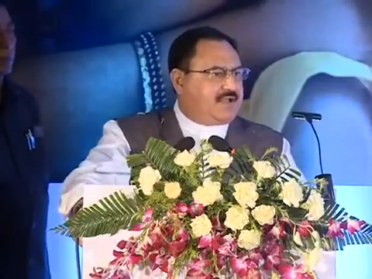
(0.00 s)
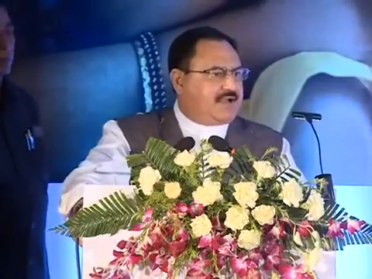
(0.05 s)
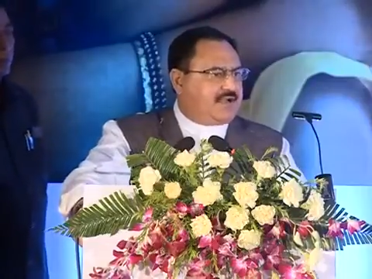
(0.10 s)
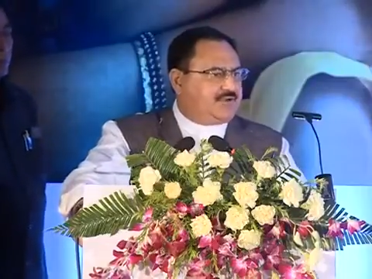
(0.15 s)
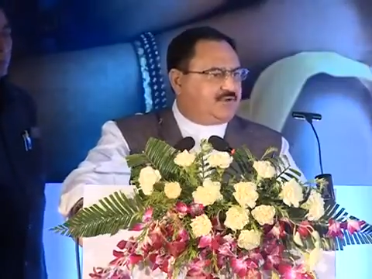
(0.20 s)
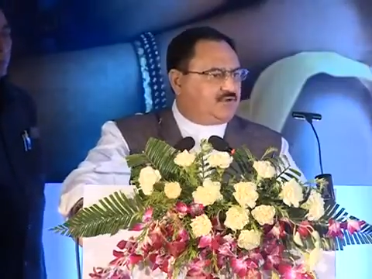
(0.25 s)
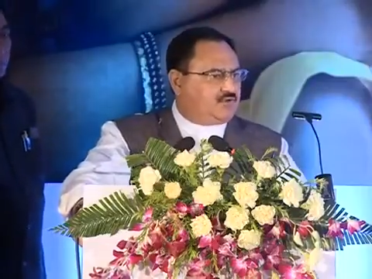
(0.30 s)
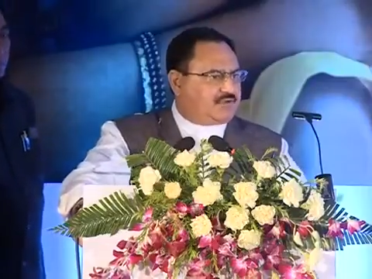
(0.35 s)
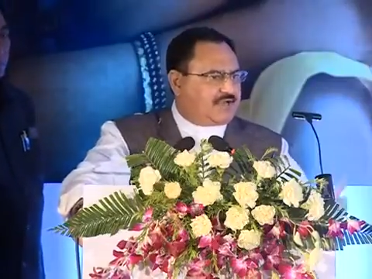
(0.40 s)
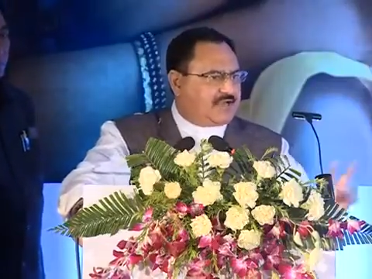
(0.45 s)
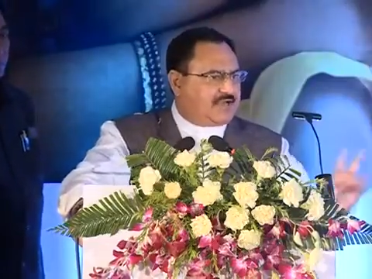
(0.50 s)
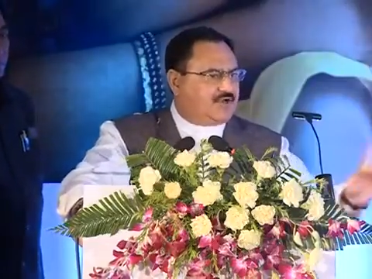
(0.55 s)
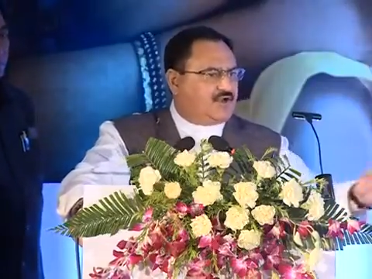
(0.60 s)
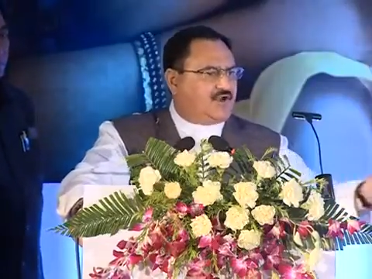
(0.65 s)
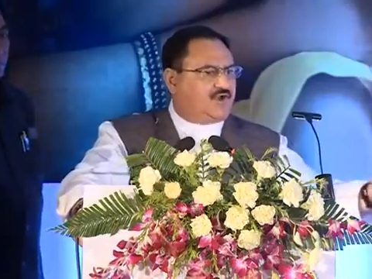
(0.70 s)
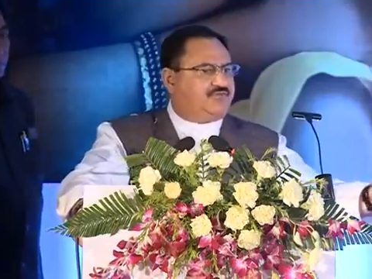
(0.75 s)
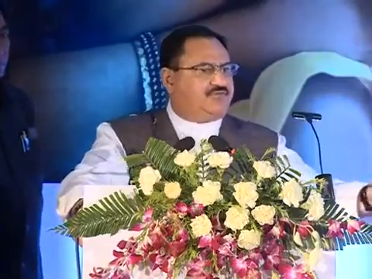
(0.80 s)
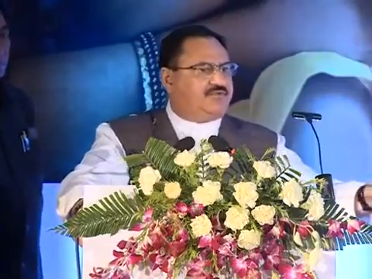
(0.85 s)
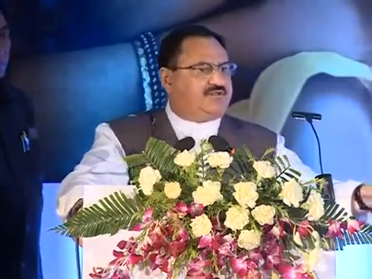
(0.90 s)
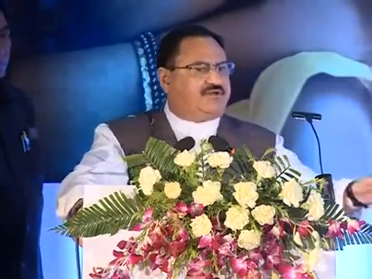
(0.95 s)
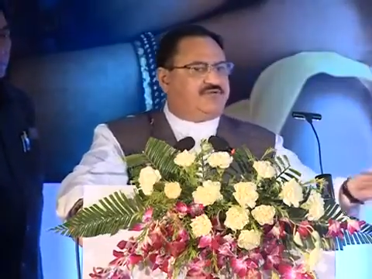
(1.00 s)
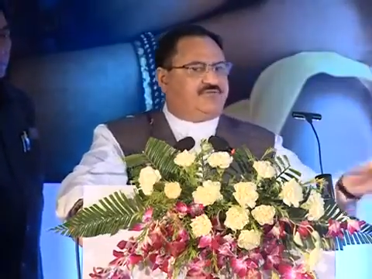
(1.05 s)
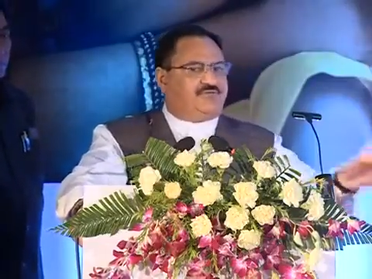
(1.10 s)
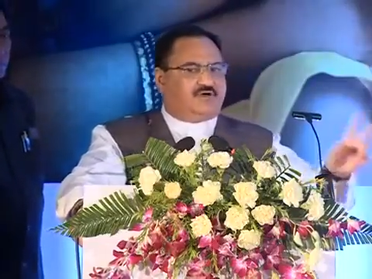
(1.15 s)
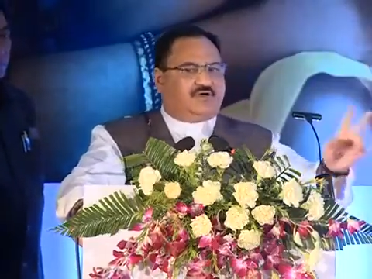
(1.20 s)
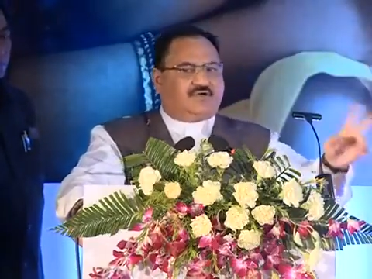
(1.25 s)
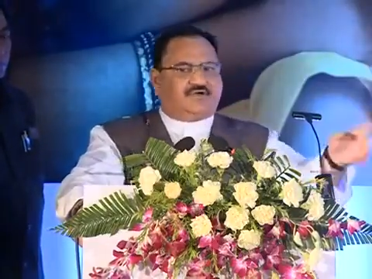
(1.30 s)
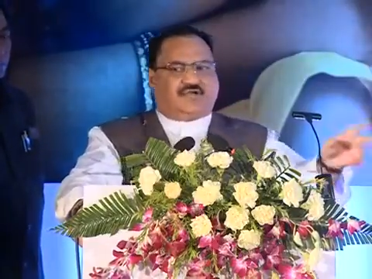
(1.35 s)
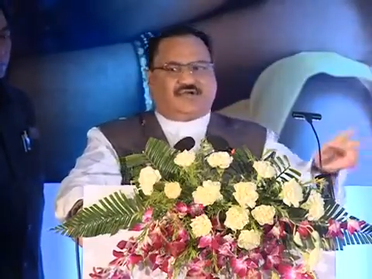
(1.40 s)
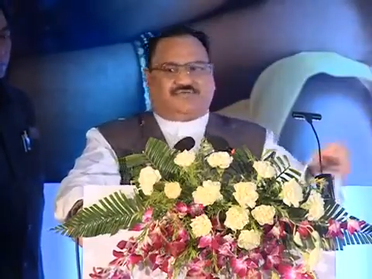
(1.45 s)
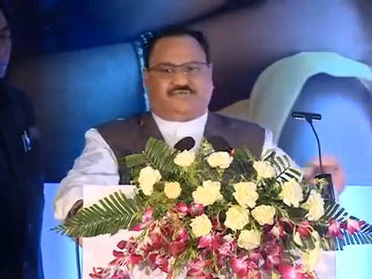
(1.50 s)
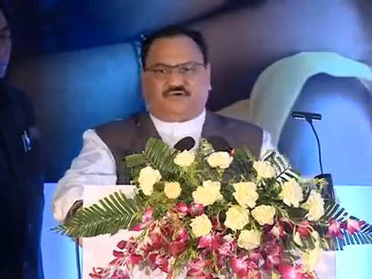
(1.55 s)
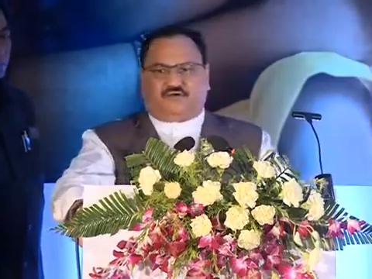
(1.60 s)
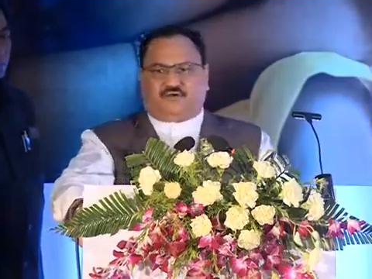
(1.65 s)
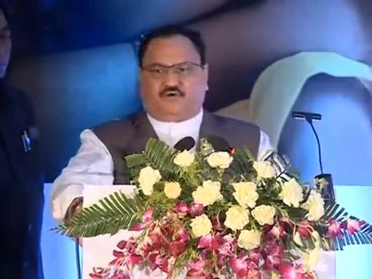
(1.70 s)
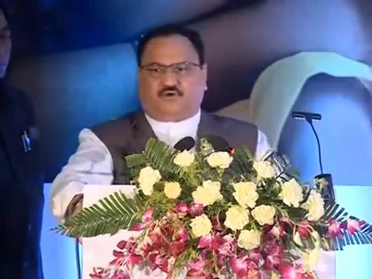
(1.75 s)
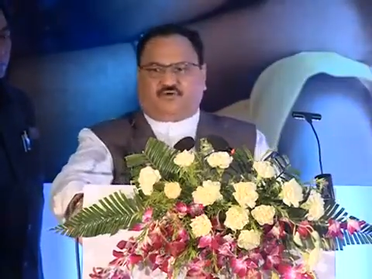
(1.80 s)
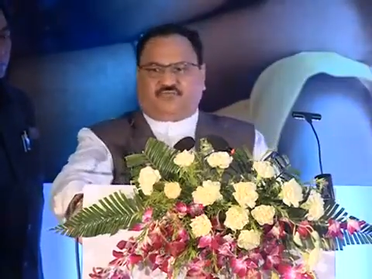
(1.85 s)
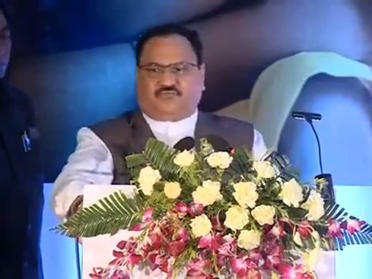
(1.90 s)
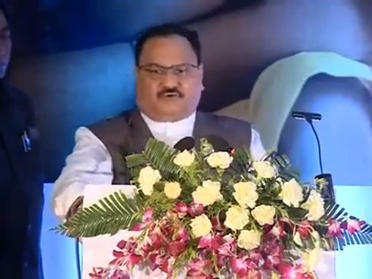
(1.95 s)
and you carry on with the work and we'll
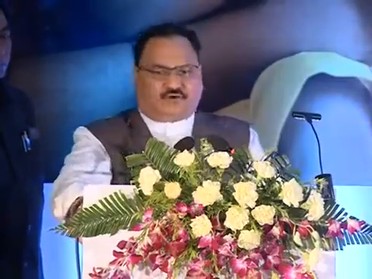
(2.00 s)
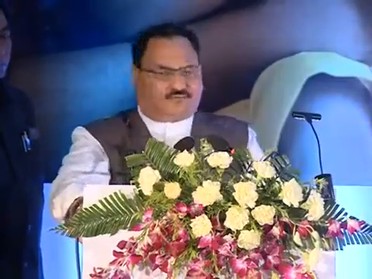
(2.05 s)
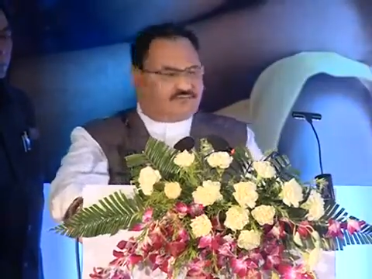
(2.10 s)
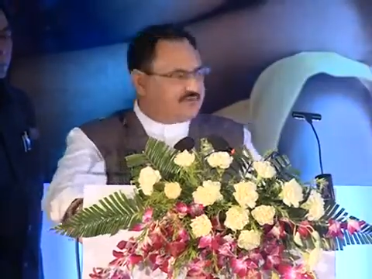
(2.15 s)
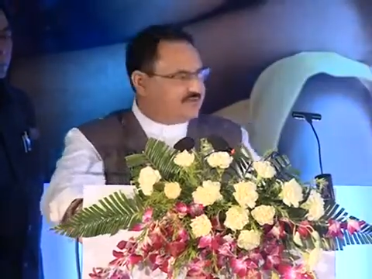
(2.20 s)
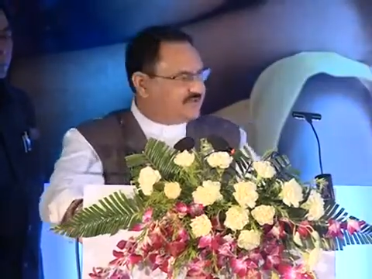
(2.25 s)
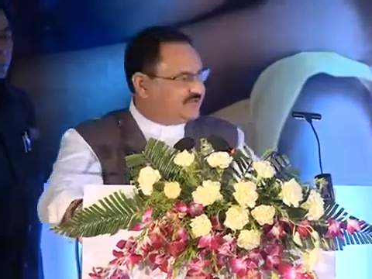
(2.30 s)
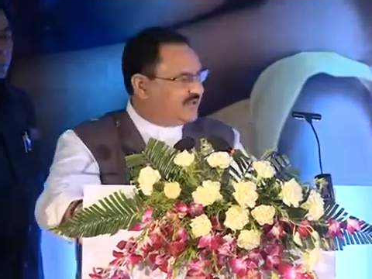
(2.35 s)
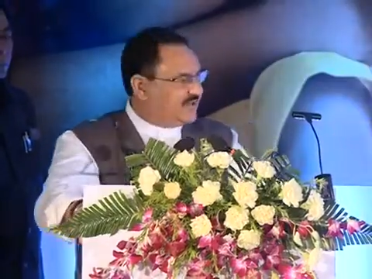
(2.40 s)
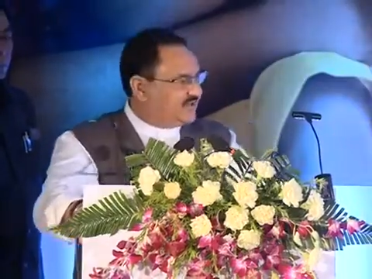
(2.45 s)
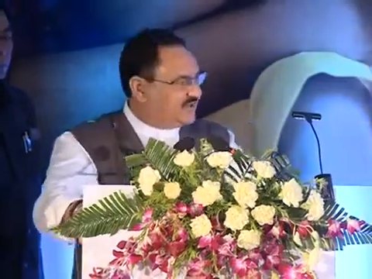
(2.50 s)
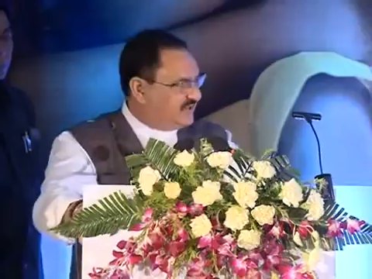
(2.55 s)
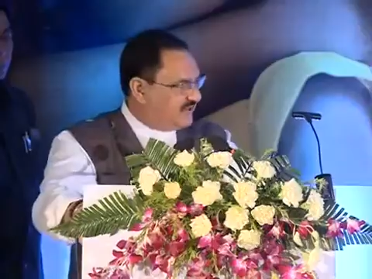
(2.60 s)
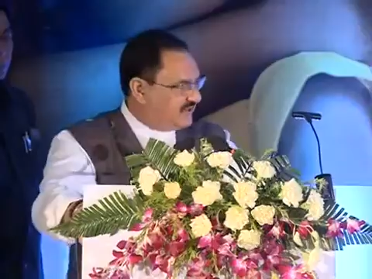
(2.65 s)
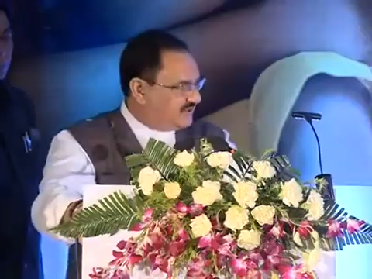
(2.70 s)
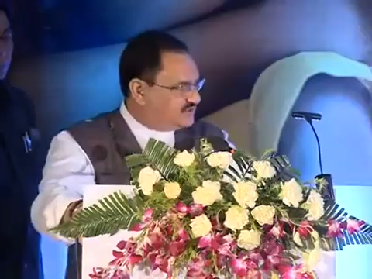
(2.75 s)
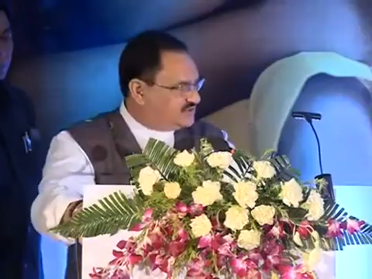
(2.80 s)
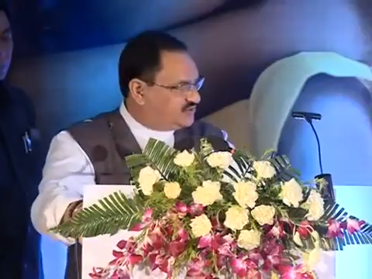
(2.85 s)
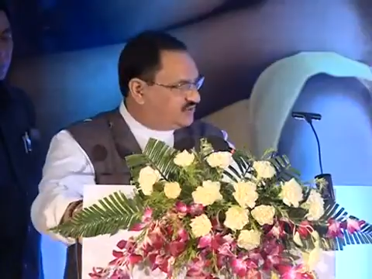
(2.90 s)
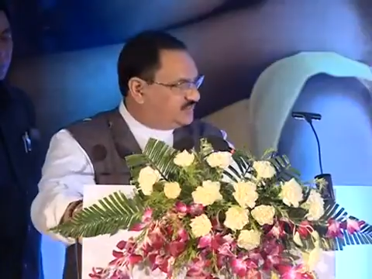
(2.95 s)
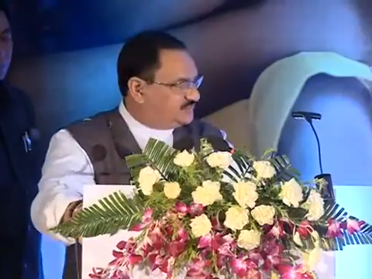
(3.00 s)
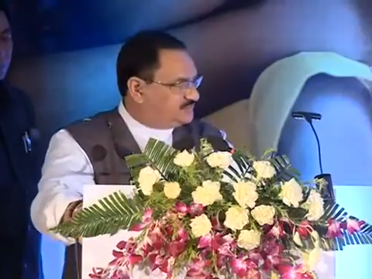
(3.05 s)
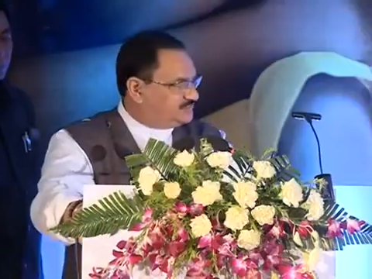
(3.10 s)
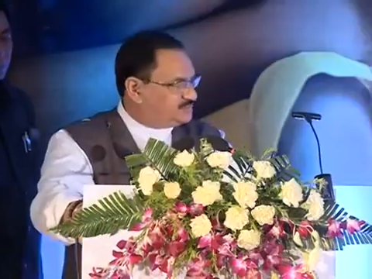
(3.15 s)
go forward in that direction.